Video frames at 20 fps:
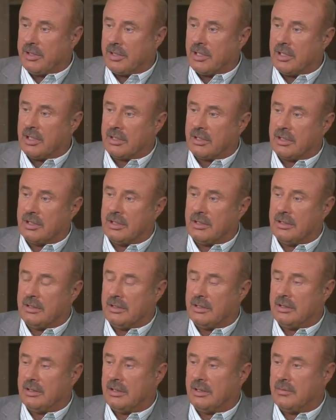thought that
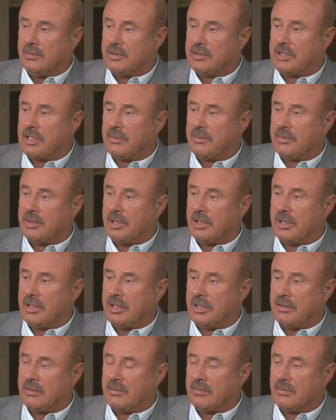that was something
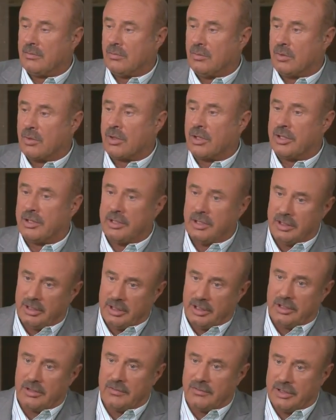that
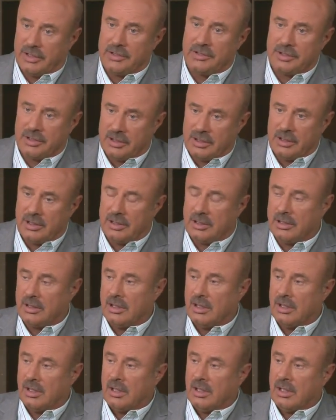warranted intervention
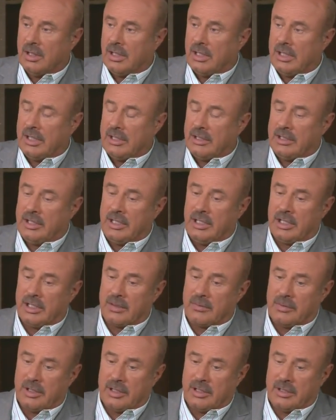and
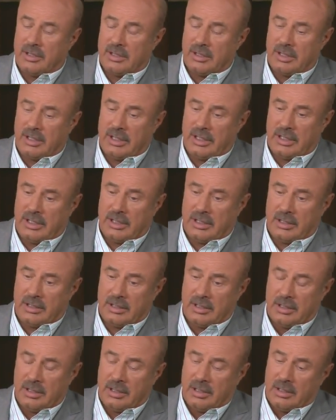dealing with.
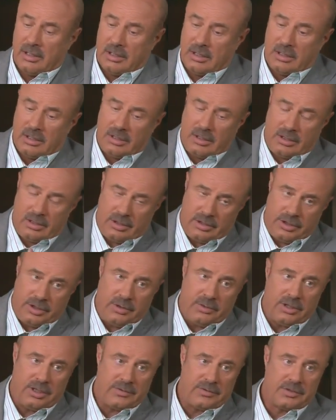And
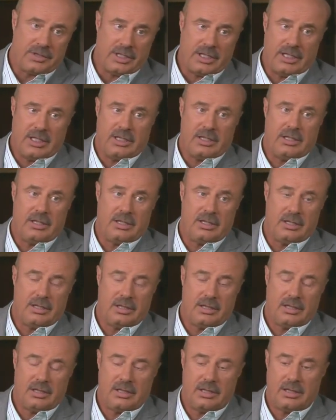you have said
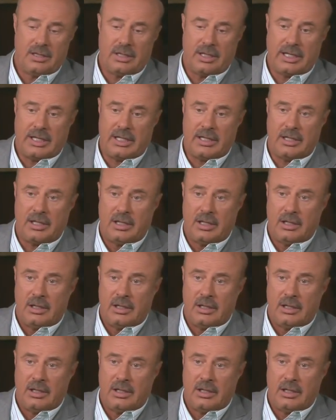that